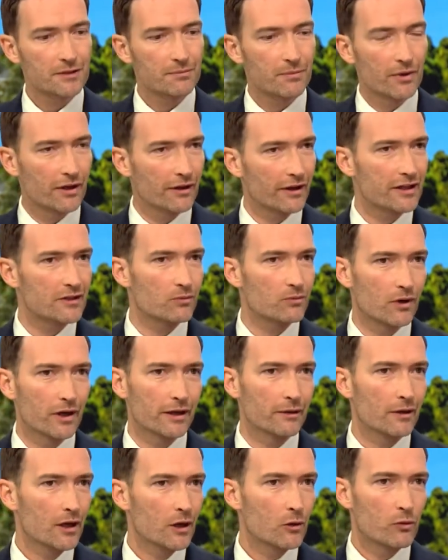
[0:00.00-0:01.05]
But that's why
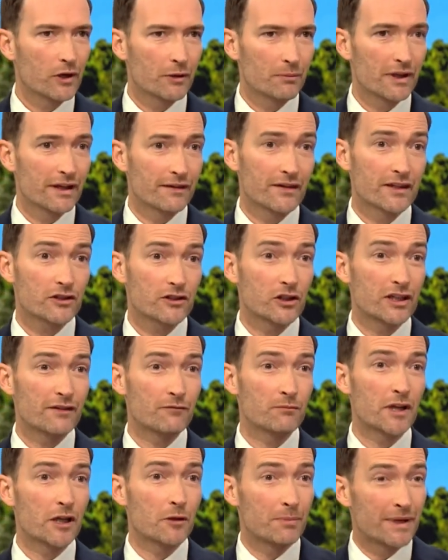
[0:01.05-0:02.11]
we believe this could even
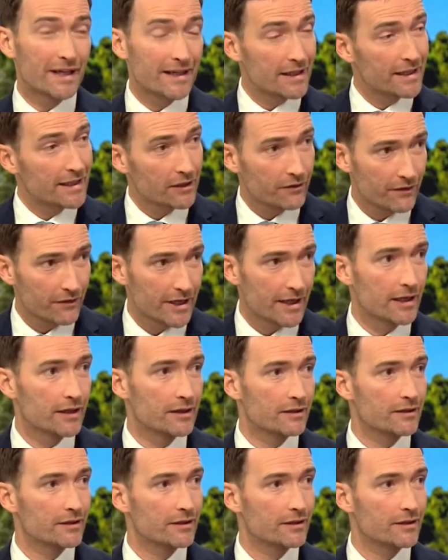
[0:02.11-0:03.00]
be the beginning of the end.